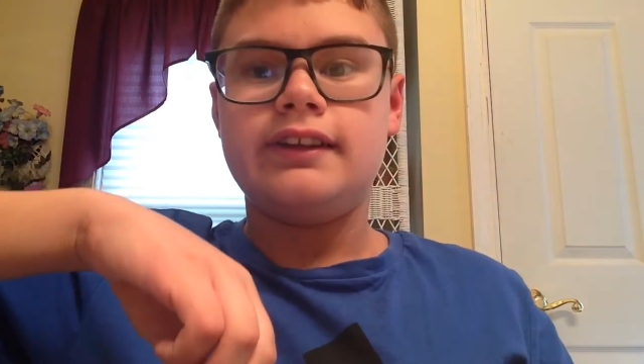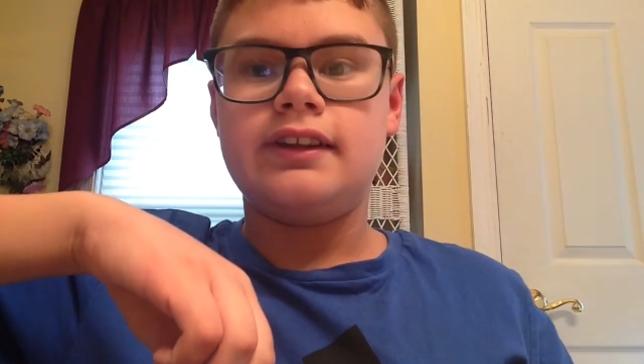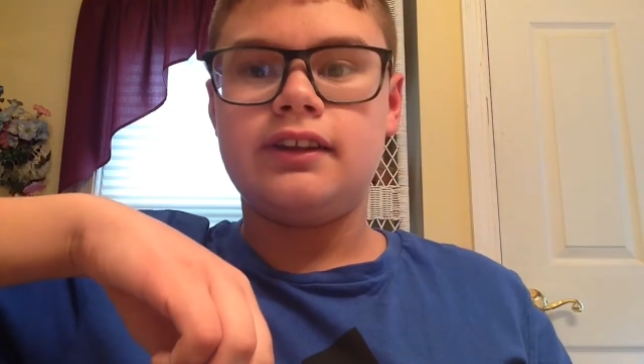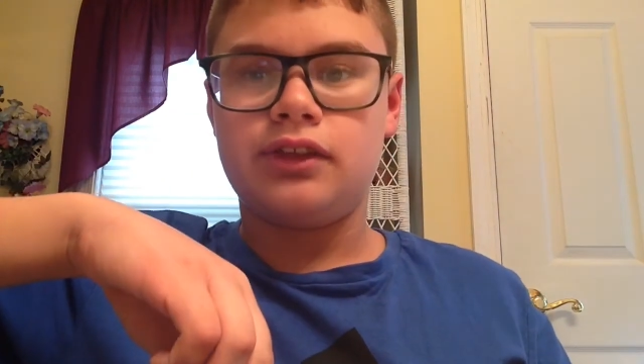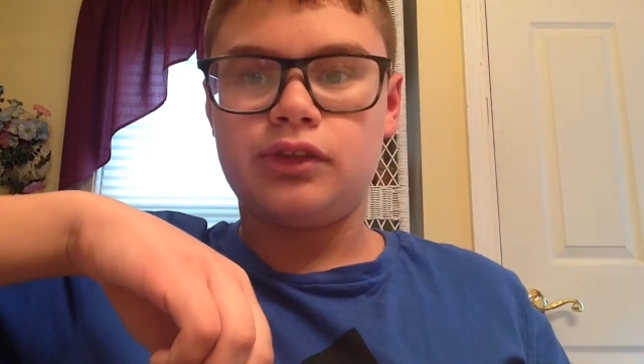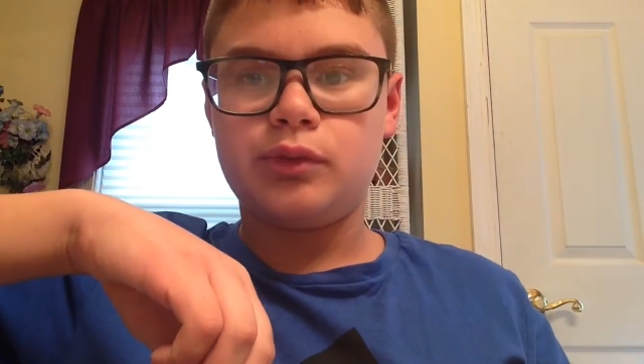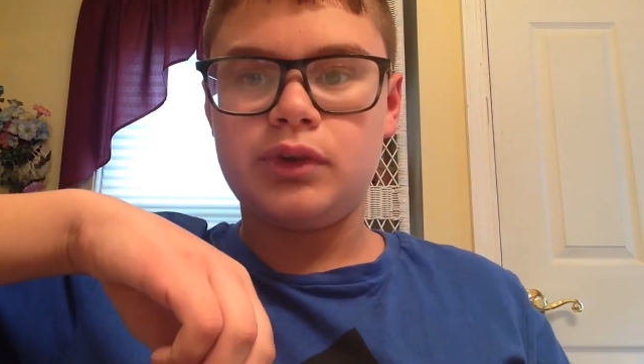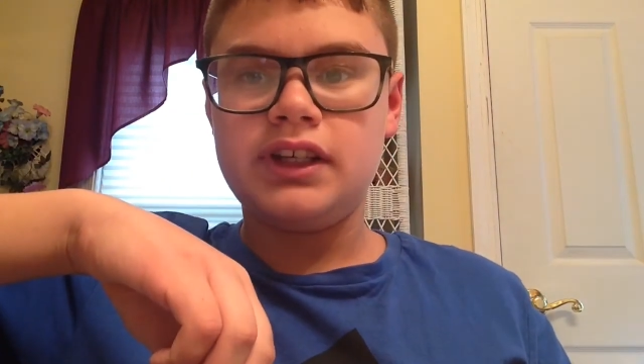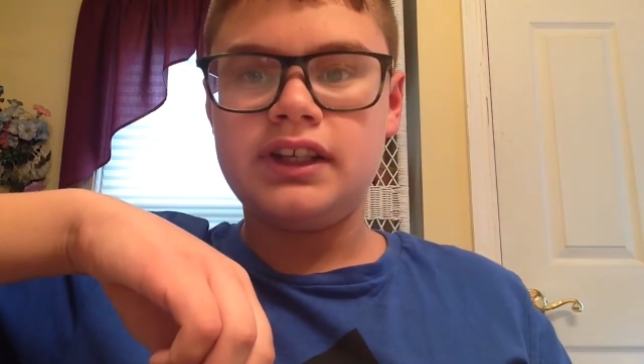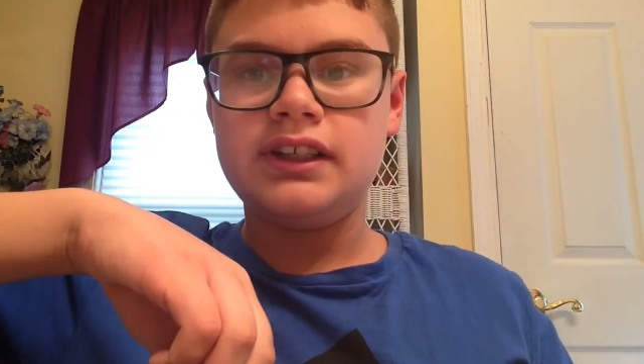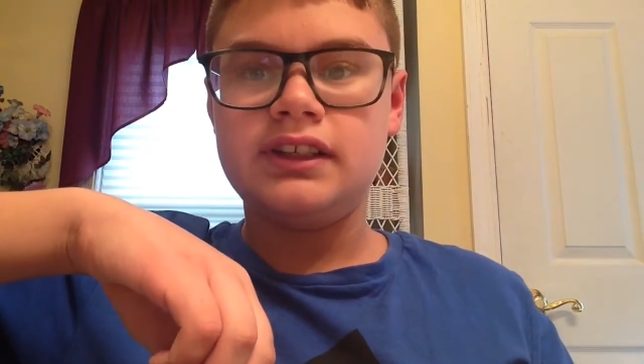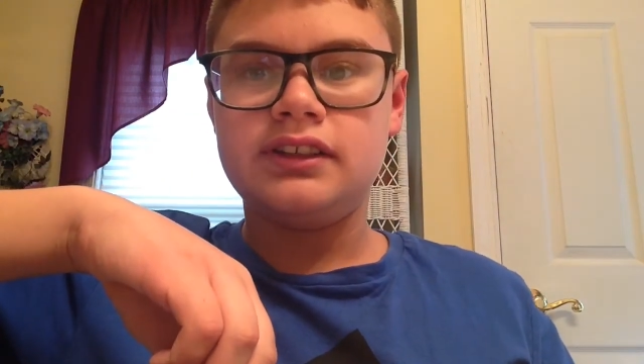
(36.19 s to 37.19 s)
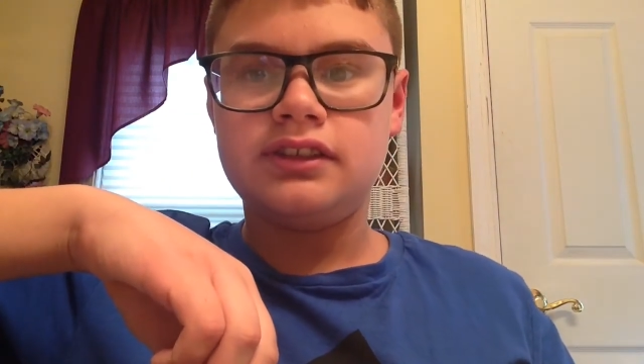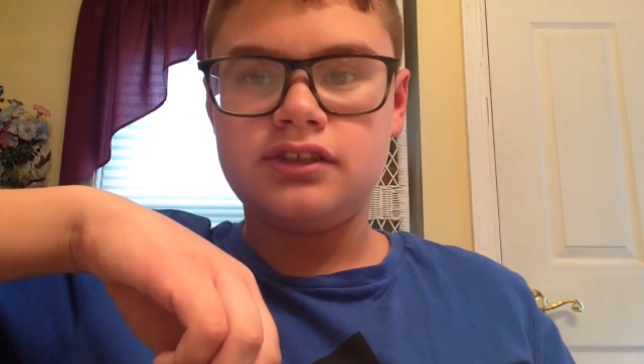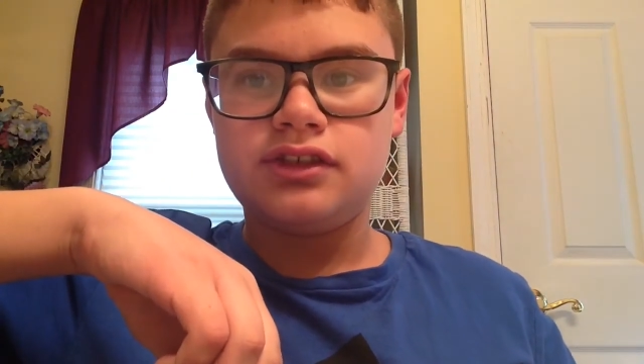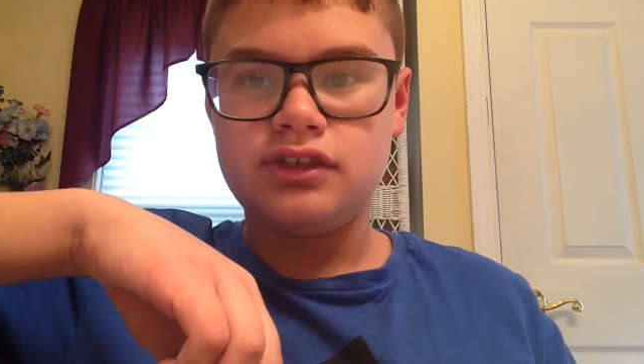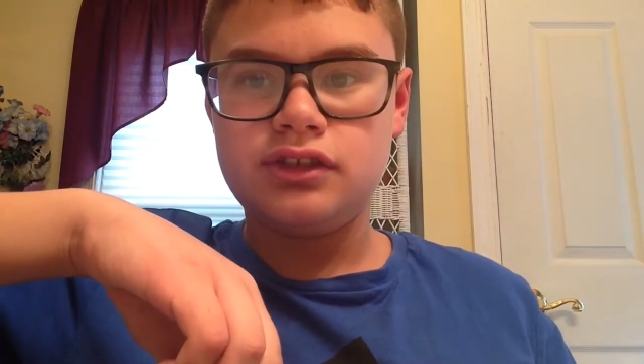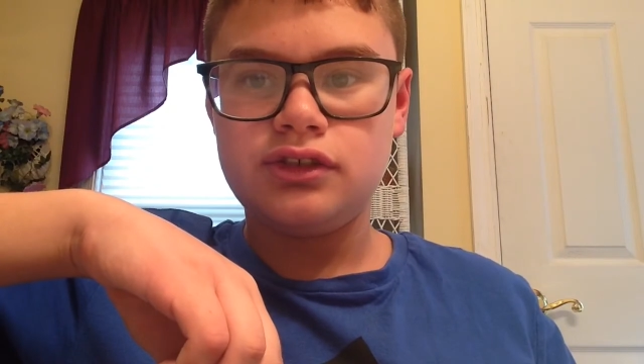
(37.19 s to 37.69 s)
in three,
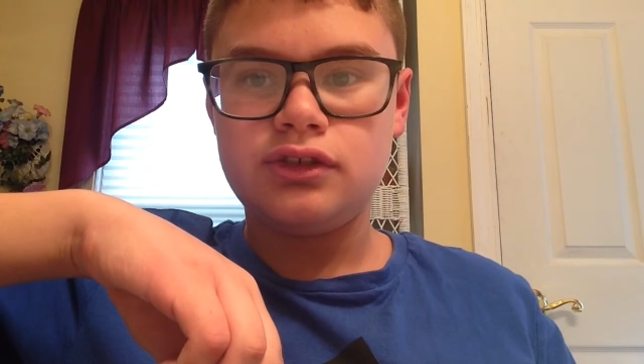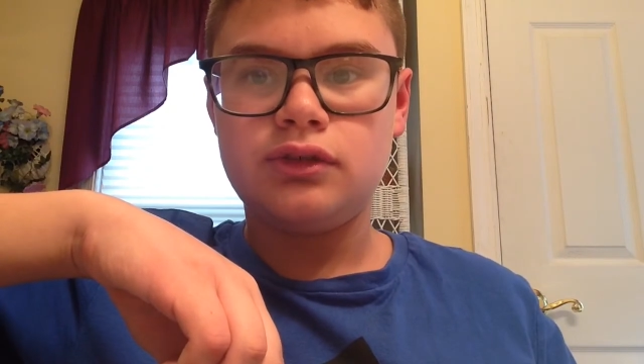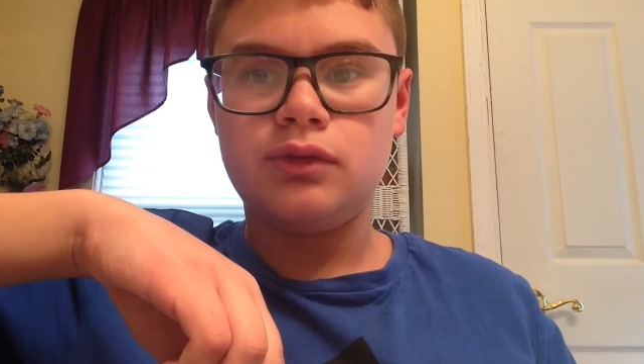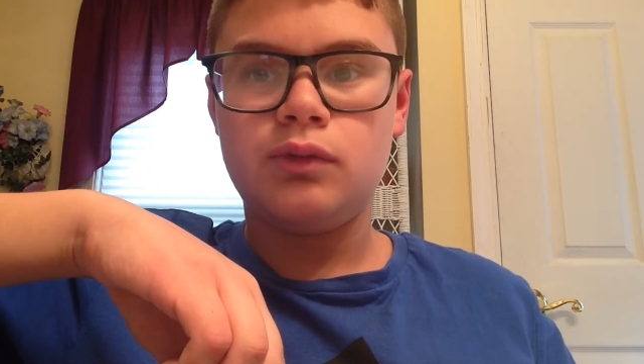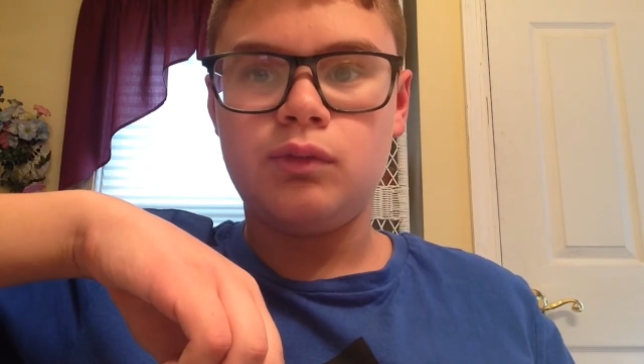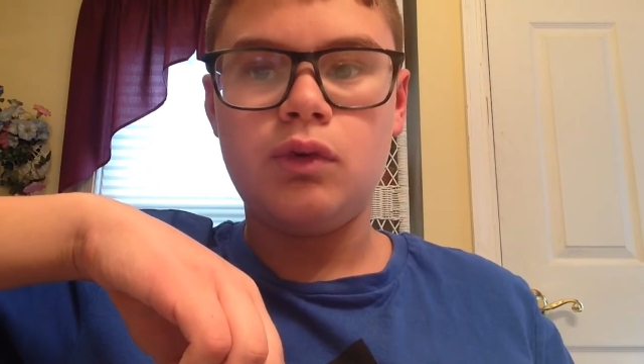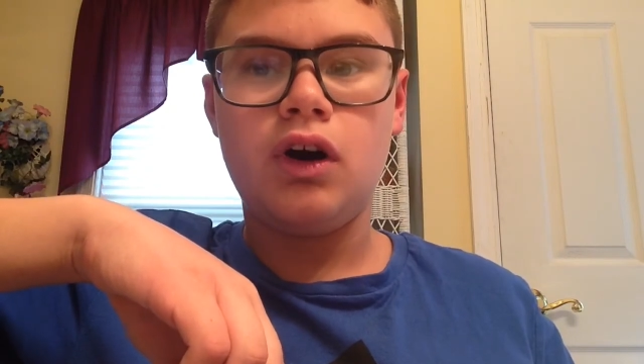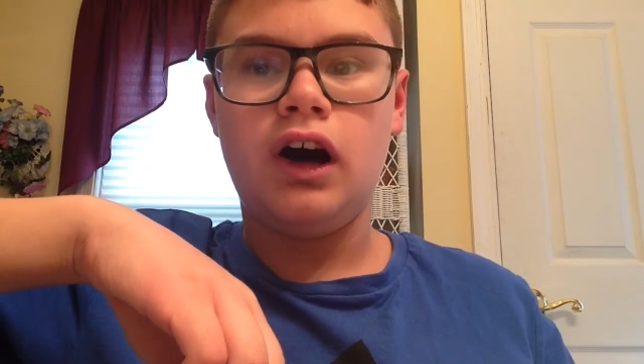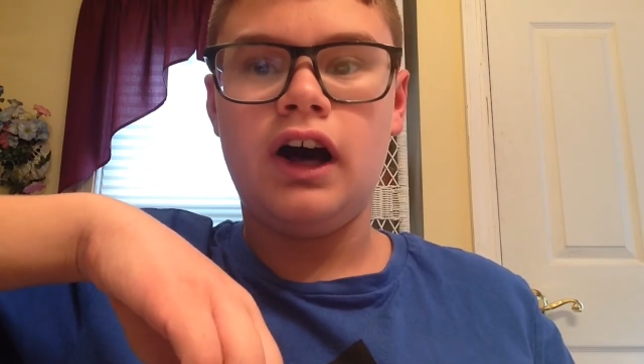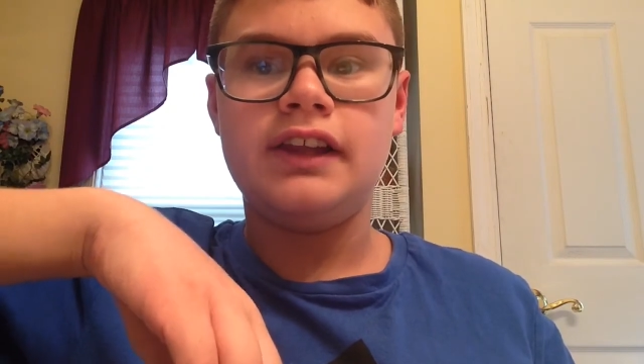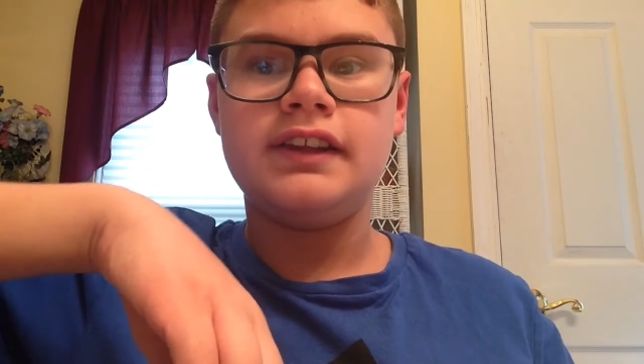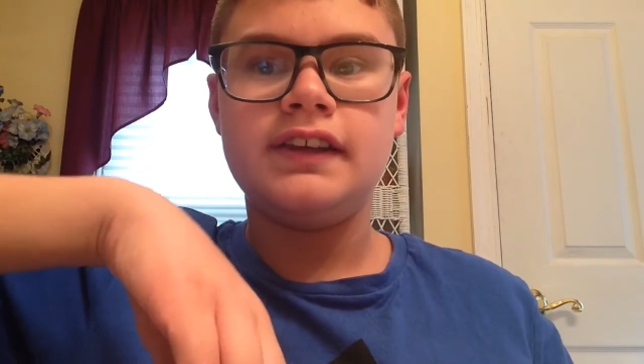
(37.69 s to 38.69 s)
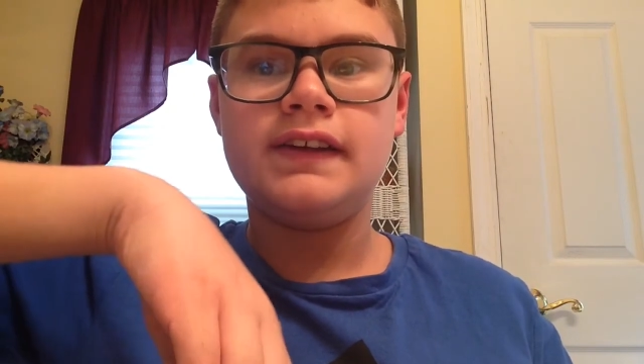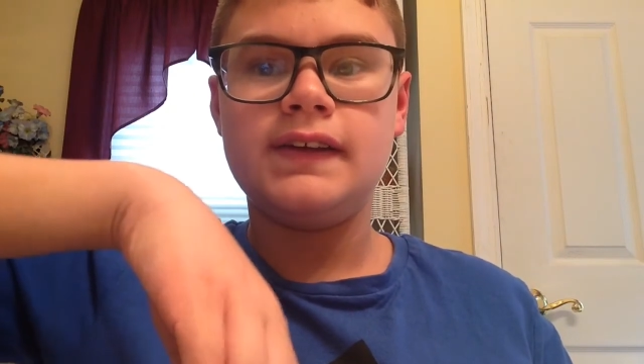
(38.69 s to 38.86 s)
two, one.